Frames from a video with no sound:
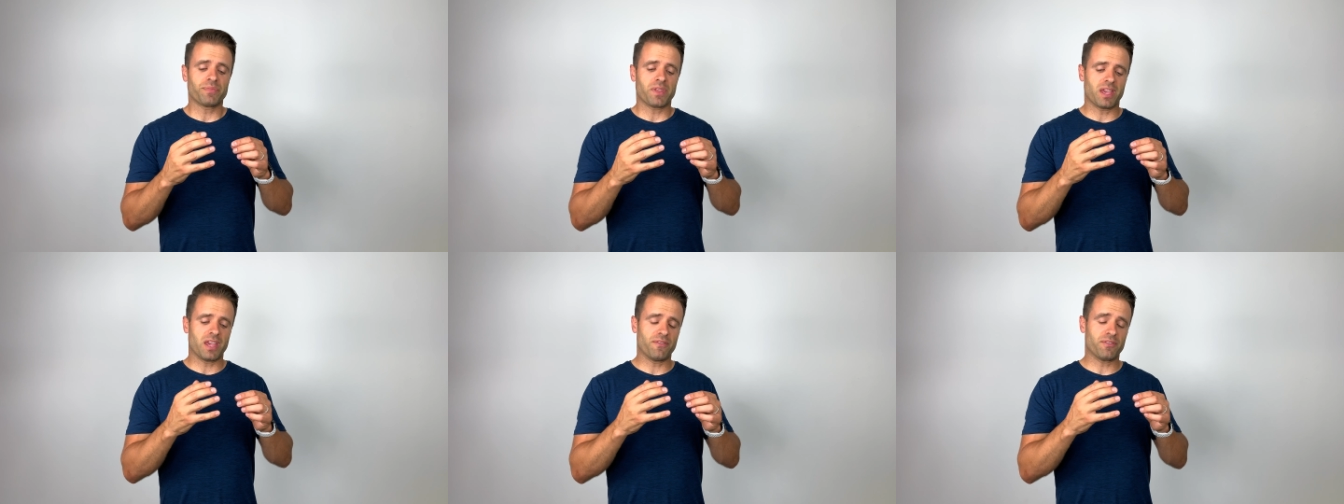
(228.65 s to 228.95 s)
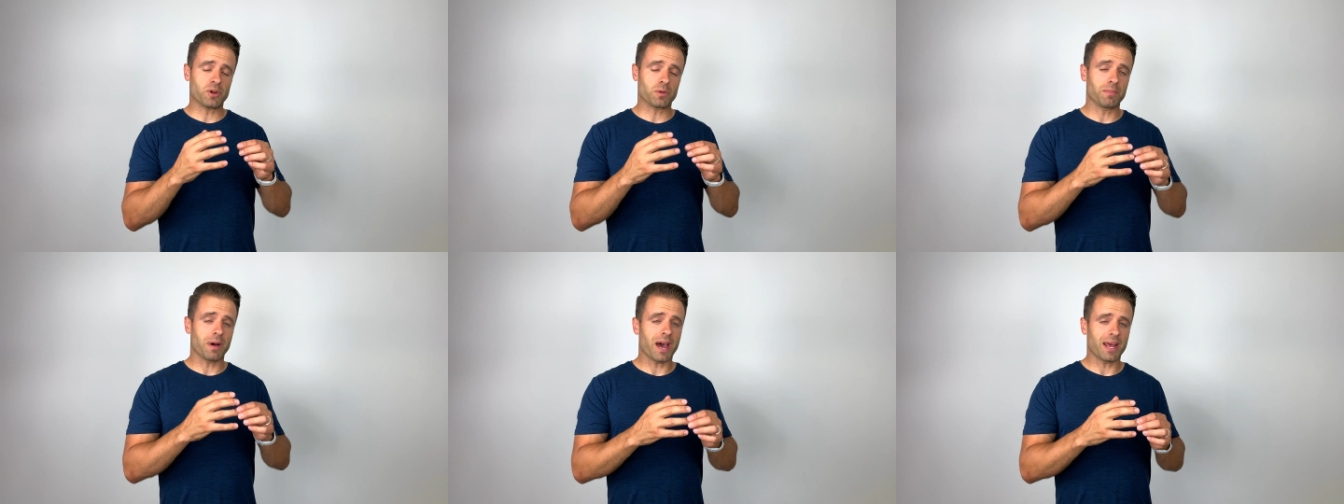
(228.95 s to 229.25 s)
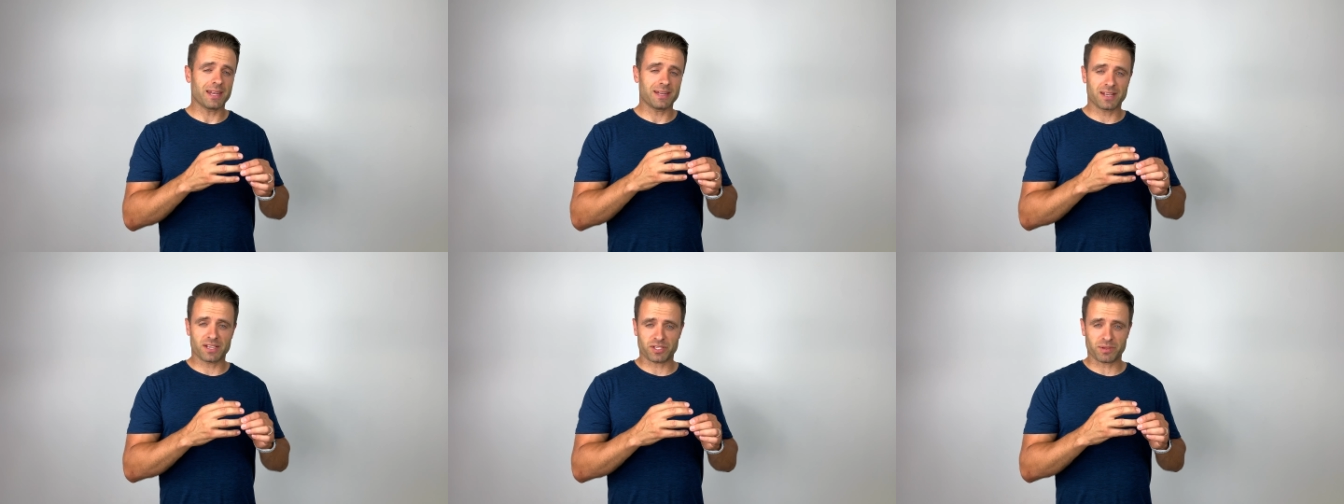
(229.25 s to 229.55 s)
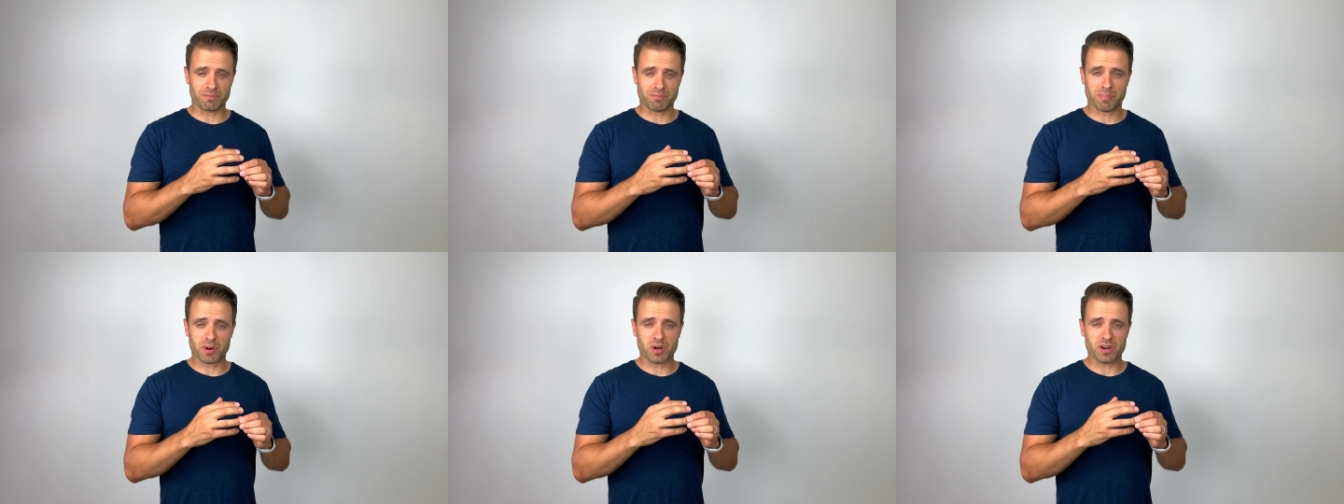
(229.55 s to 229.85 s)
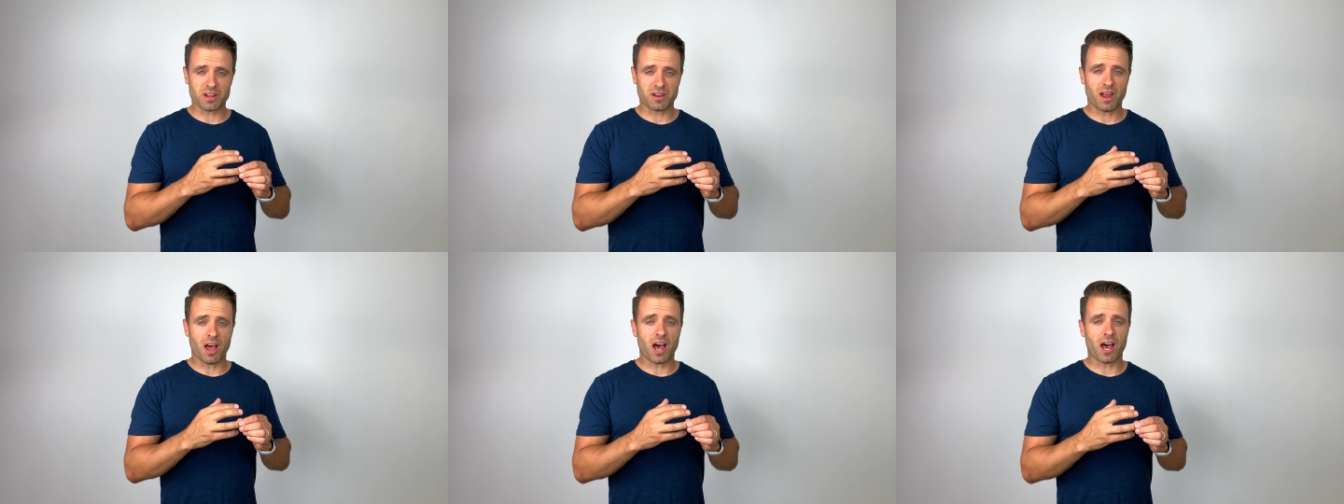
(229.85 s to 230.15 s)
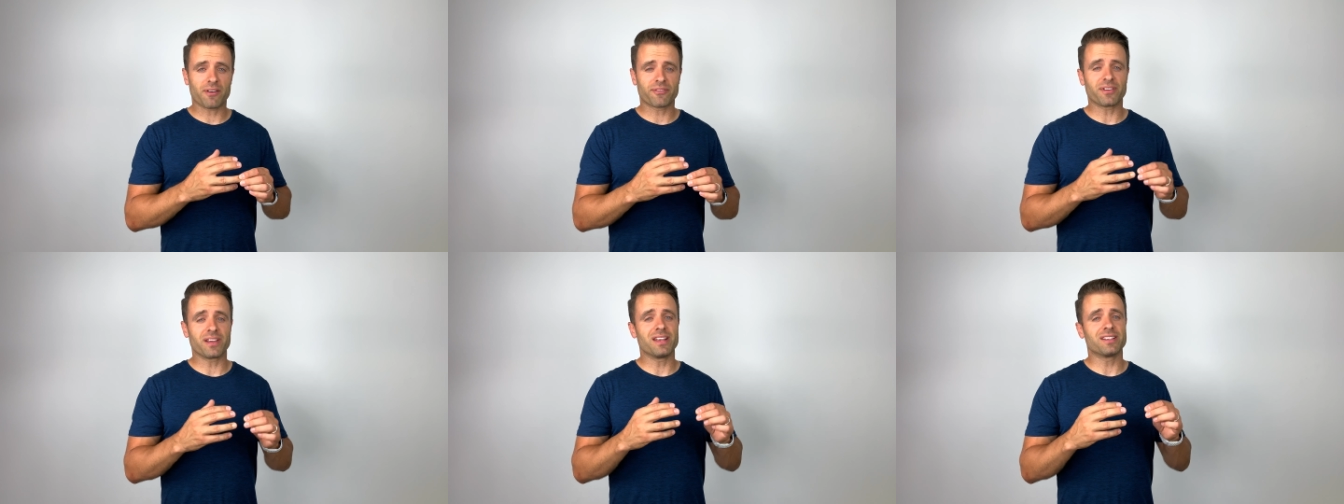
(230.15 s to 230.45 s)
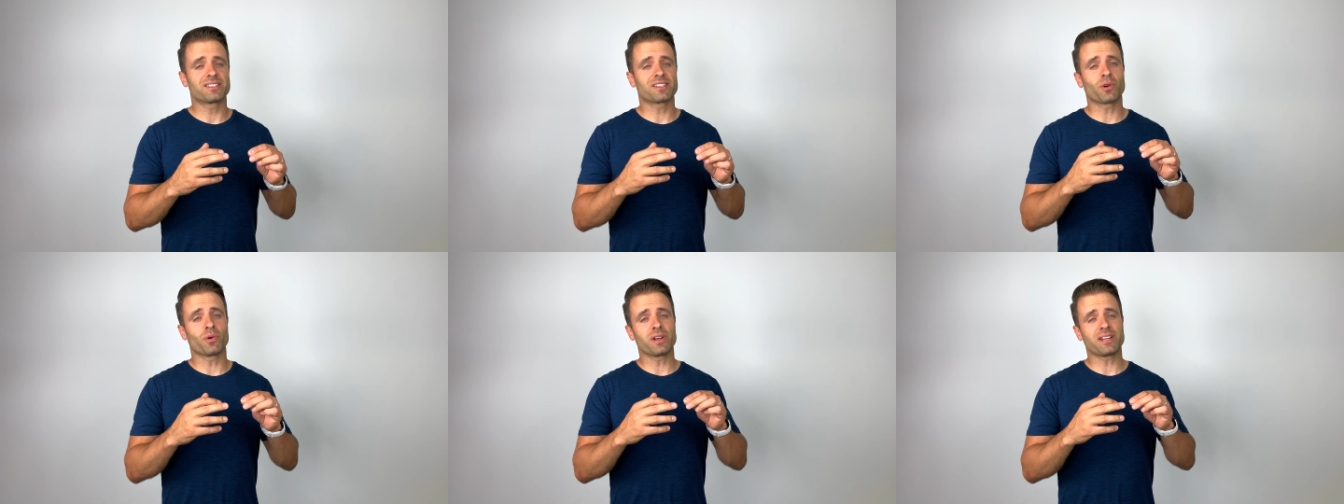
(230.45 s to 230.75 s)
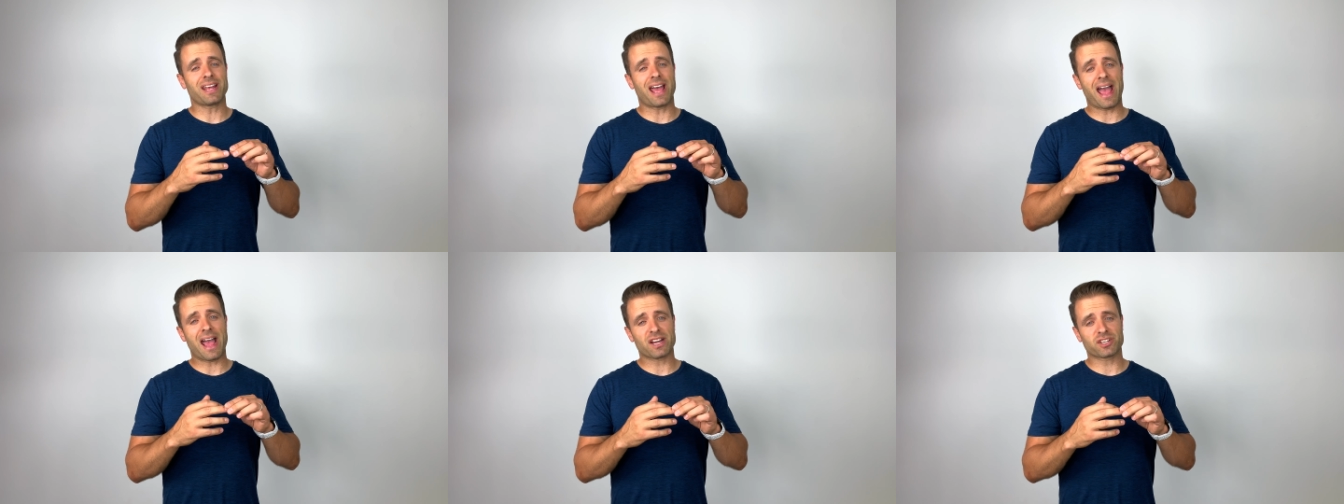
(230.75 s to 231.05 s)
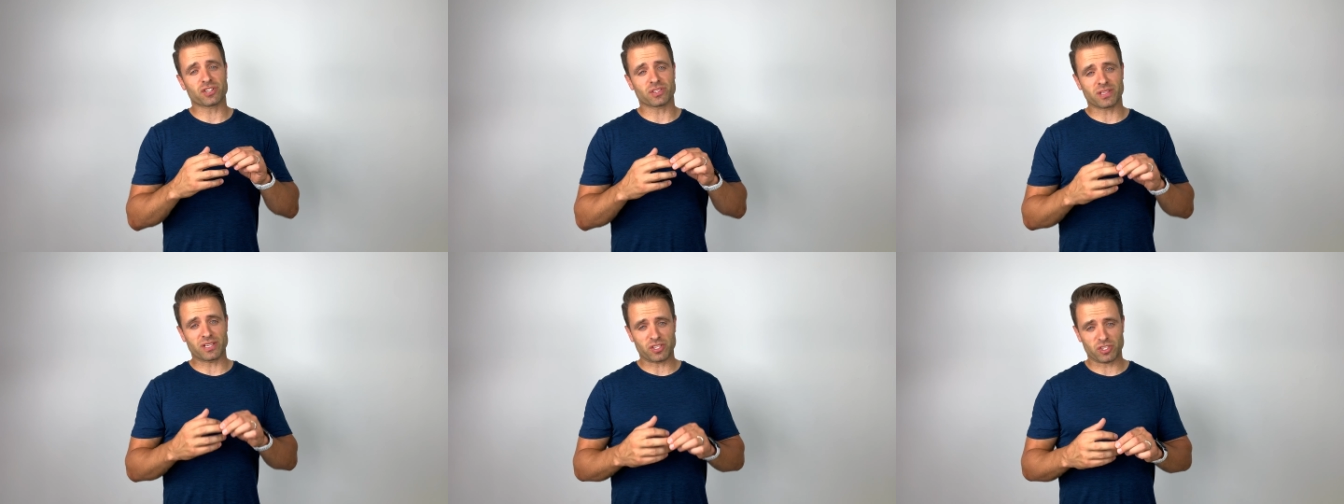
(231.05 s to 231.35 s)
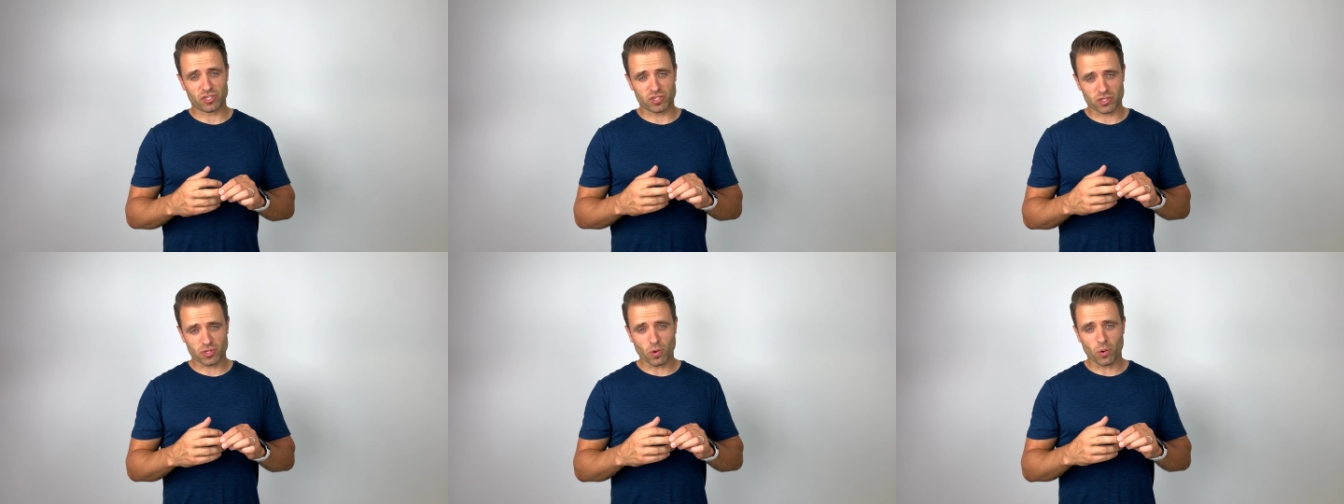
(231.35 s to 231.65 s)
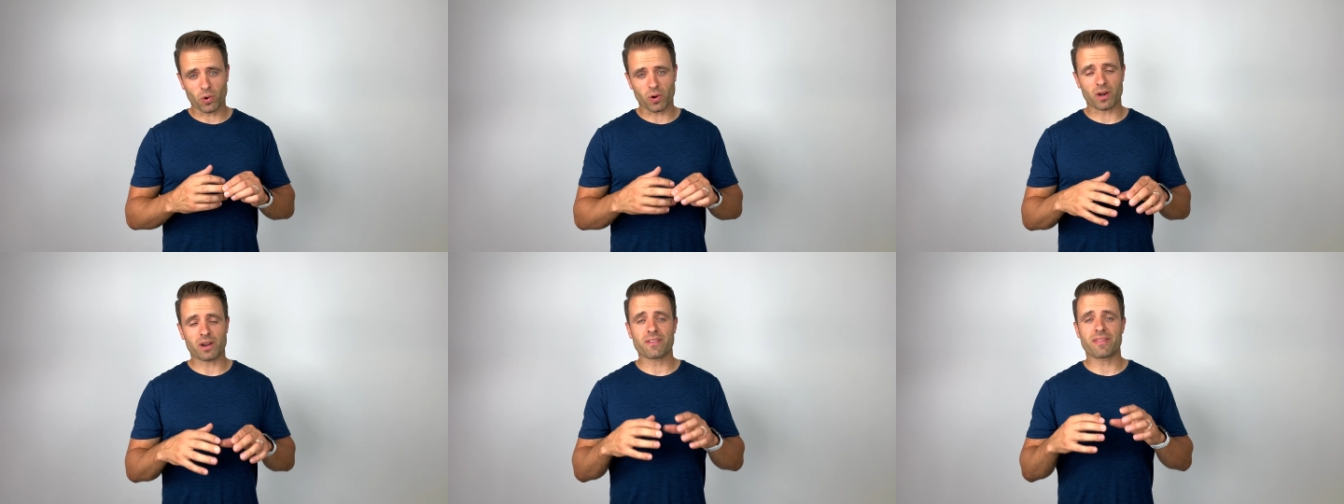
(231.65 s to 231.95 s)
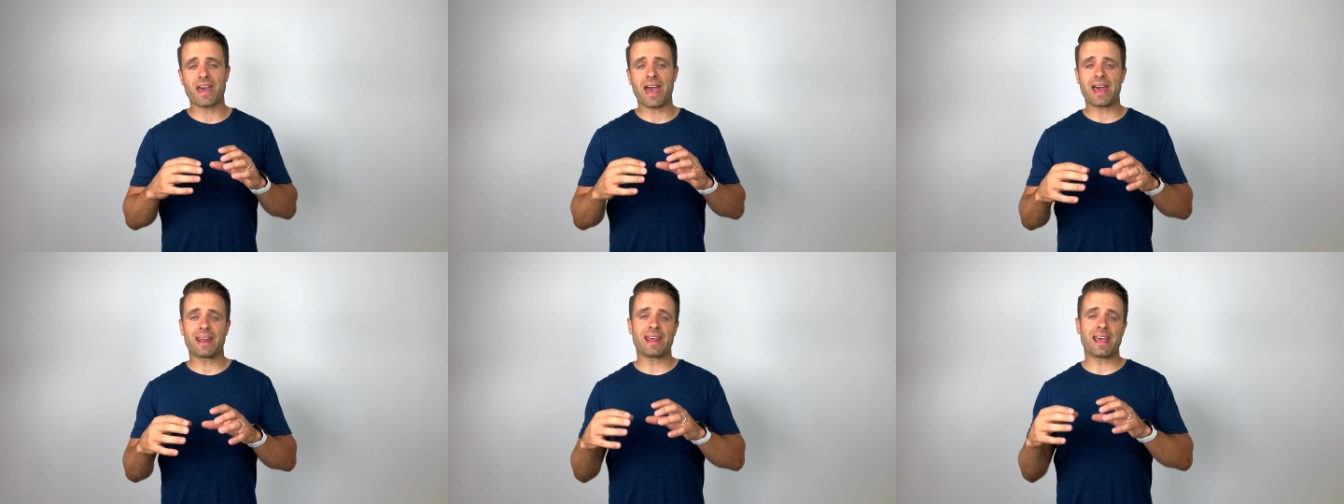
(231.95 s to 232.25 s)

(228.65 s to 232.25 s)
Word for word: if your body doesn't burn it off, it's going to actually store that